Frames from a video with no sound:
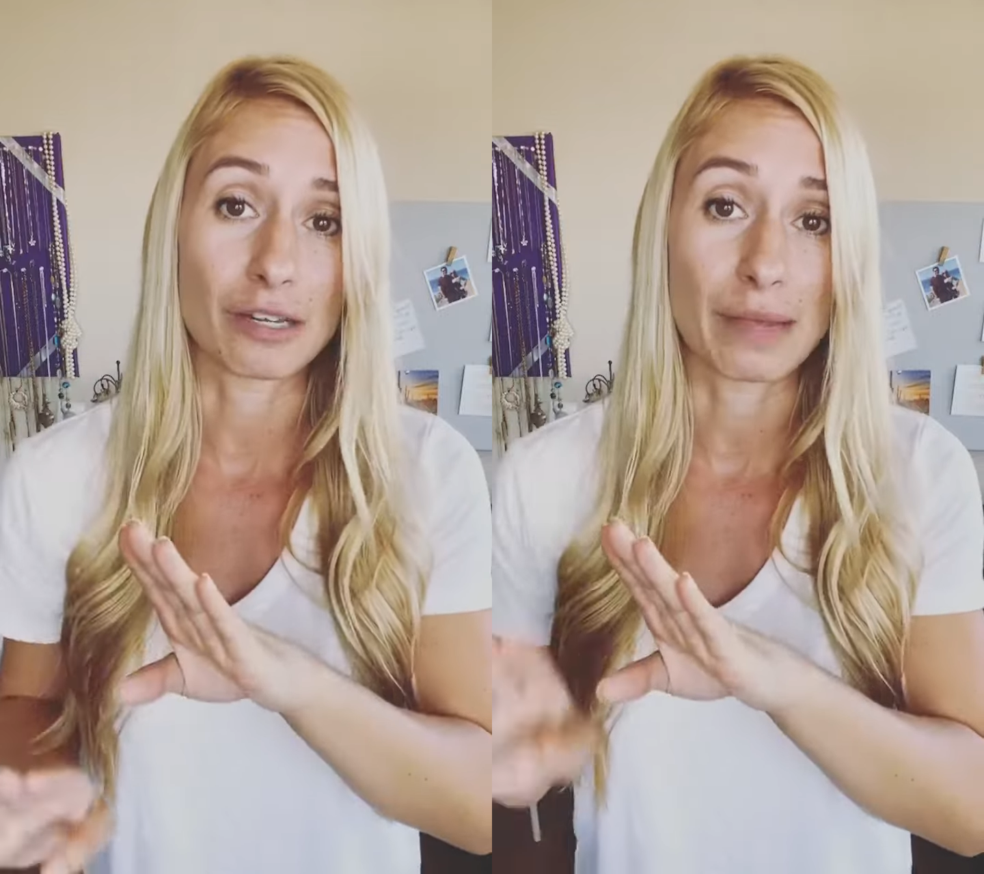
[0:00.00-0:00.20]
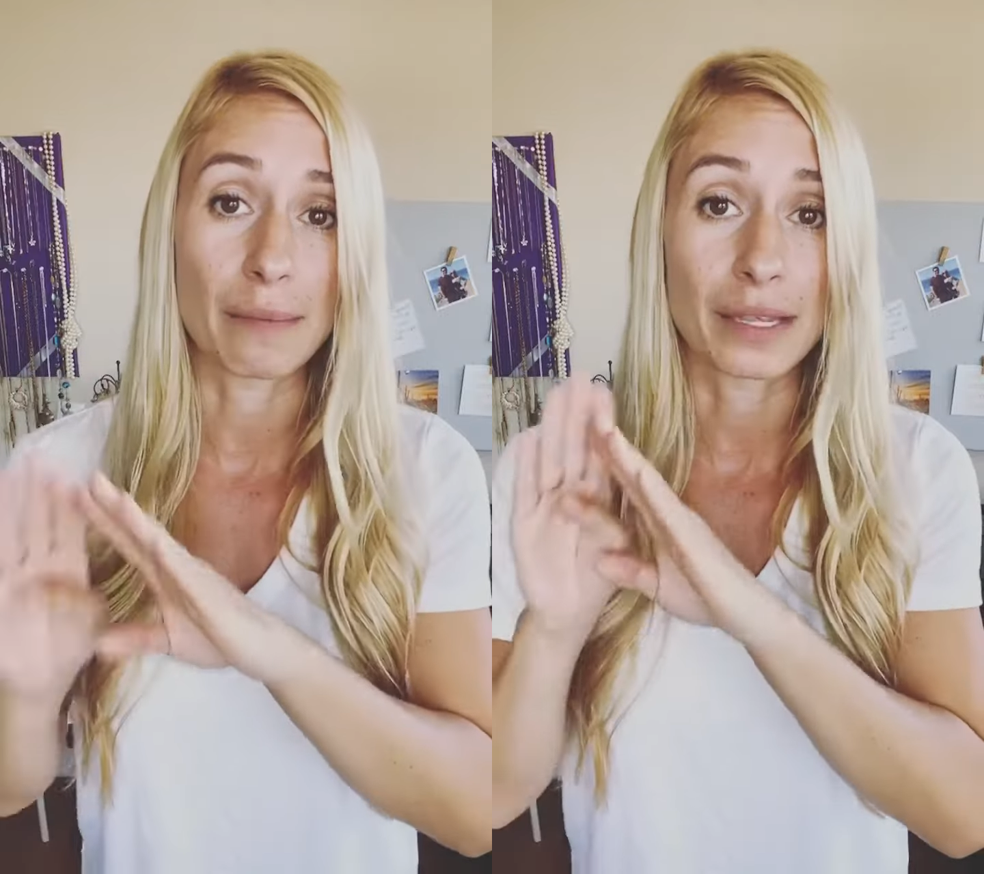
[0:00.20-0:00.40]

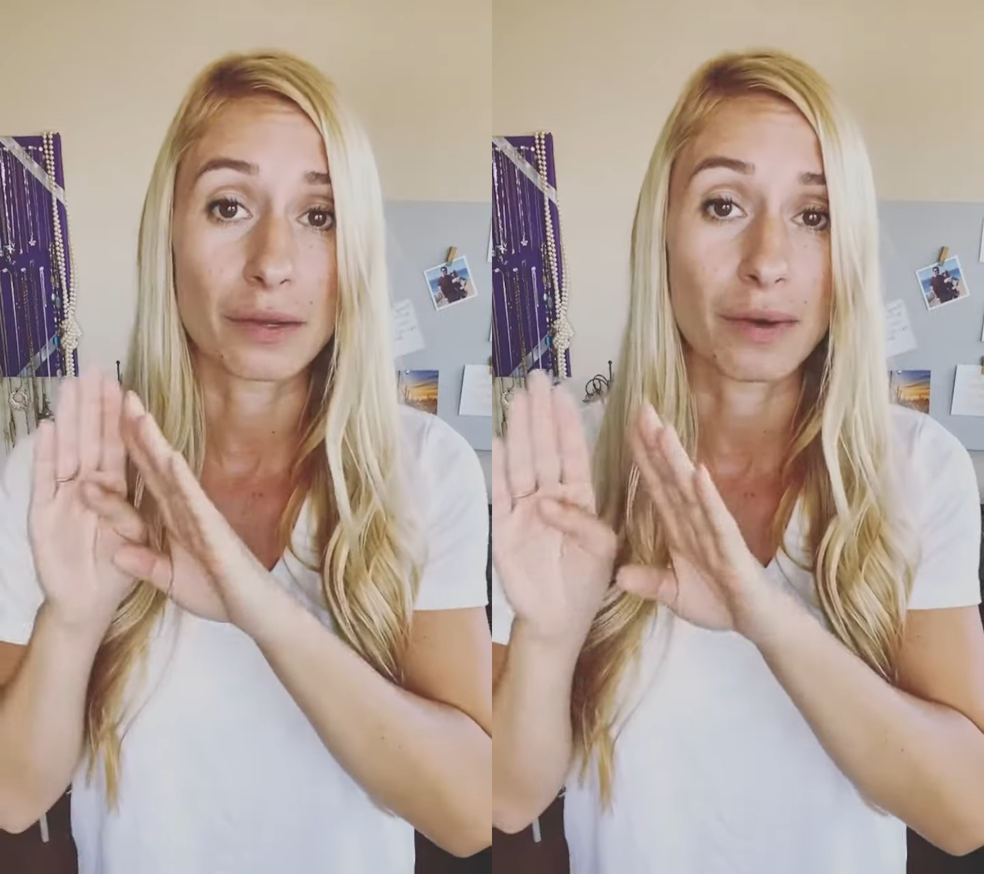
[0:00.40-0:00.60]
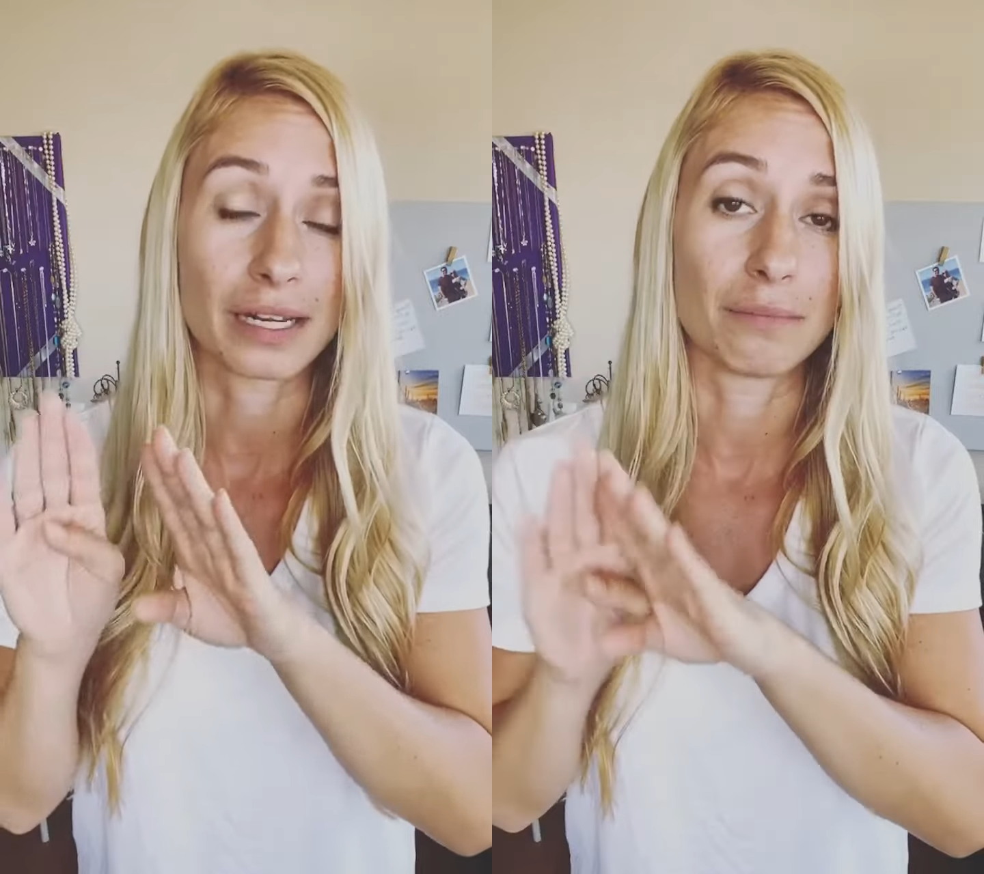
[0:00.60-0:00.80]
Maybe you
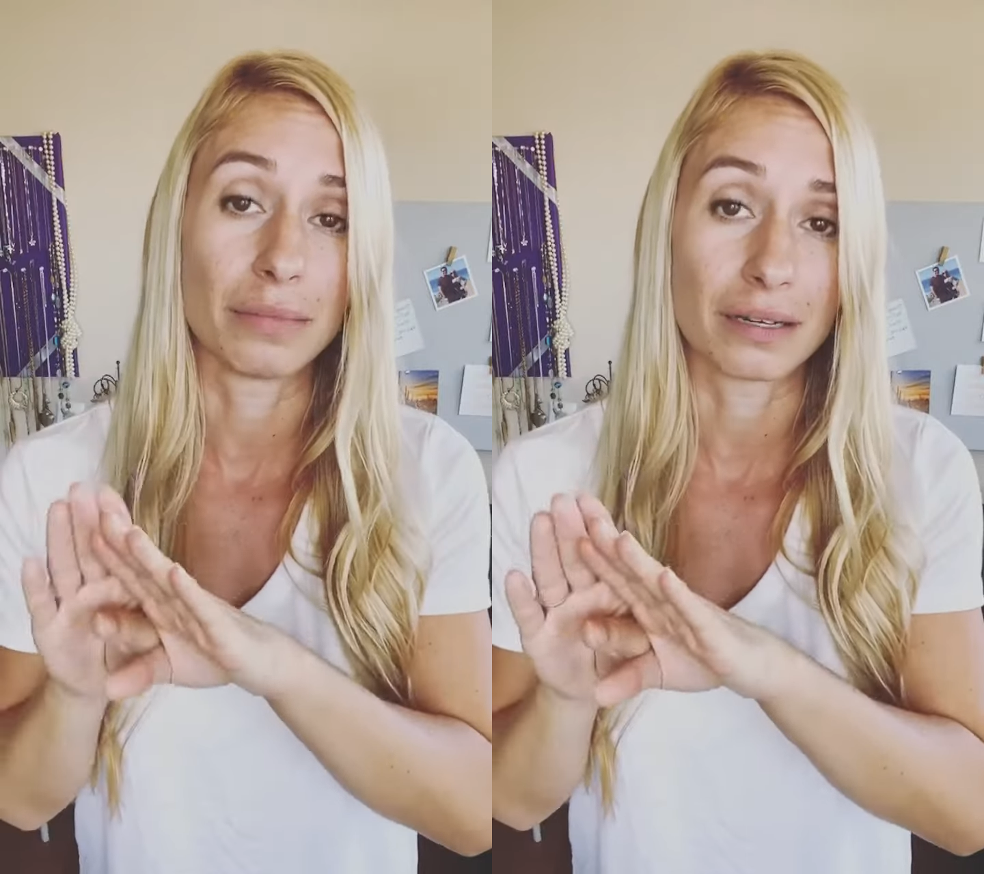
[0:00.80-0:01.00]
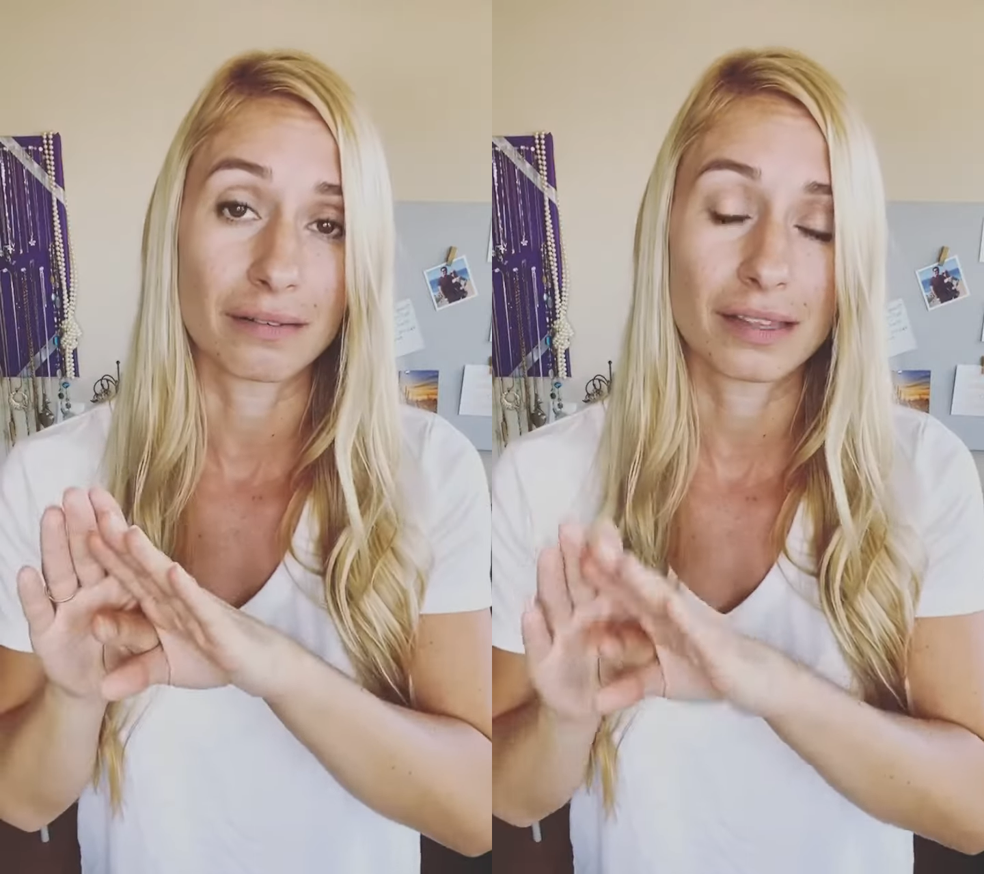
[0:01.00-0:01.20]
wanted
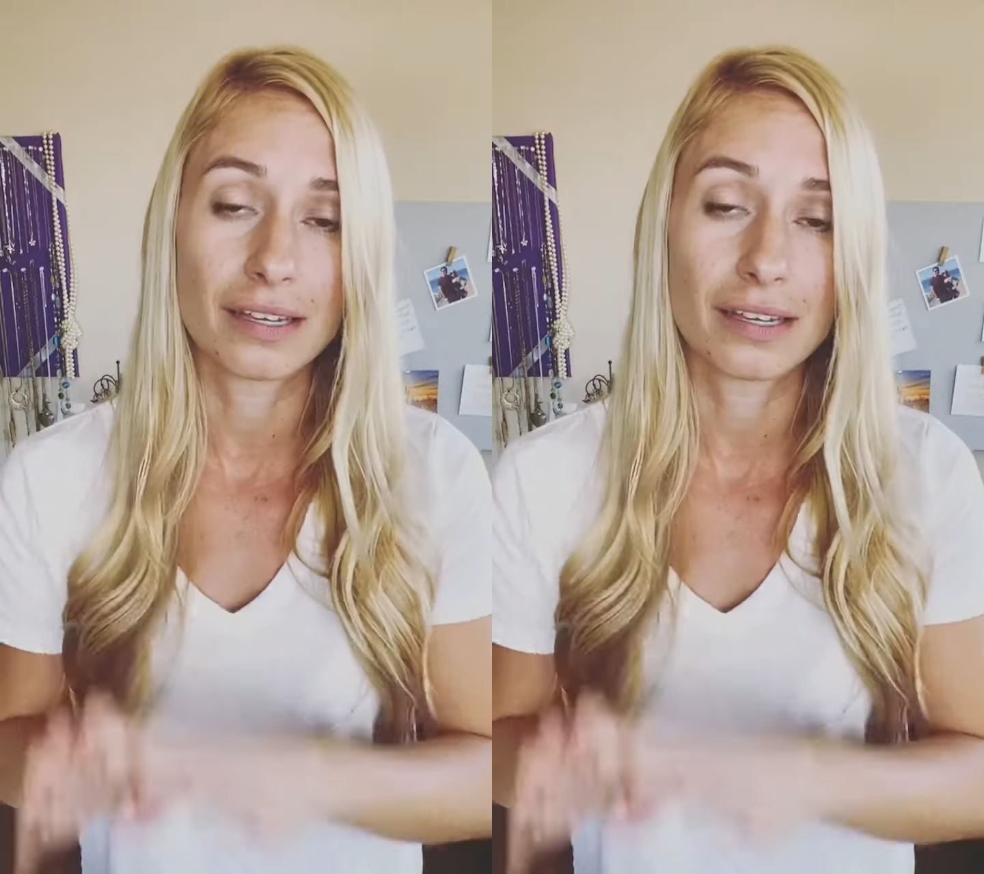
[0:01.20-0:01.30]
both.